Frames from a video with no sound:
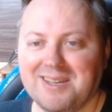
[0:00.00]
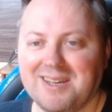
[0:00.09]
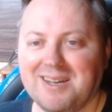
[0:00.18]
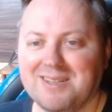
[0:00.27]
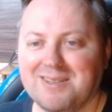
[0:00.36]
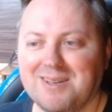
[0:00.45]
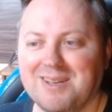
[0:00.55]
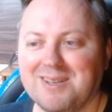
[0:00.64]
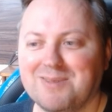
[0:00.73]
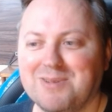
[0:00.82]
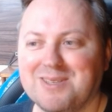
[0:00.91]
Yeah,
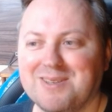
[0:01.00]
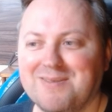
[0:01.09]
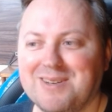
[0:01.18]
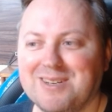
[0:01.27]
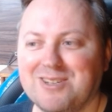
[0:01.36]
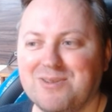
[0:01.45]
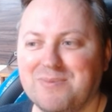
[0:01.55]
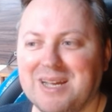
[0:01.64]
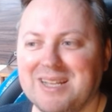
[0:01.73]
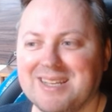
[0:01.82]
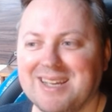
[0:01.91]
it was a very
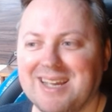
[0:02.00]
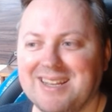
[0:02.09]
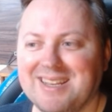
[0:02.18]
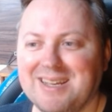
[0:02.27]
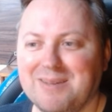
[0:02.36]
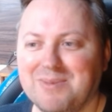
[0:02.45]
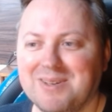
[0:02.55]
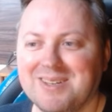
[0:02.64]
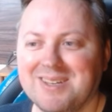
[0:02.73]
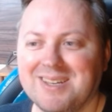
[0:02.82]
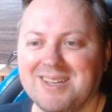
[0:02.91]
dramatic endgame
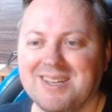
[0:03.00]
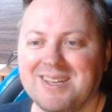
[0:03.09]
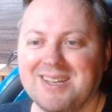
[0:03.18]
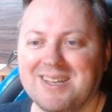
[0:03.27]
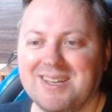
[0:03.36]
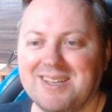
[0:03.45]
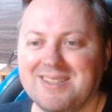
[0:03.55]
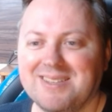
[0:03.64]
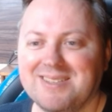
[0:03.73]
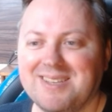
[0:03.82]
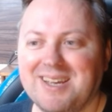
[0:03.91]
in
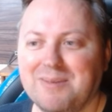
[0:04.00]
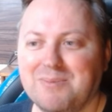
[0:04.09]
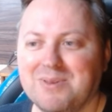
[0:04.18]
this game.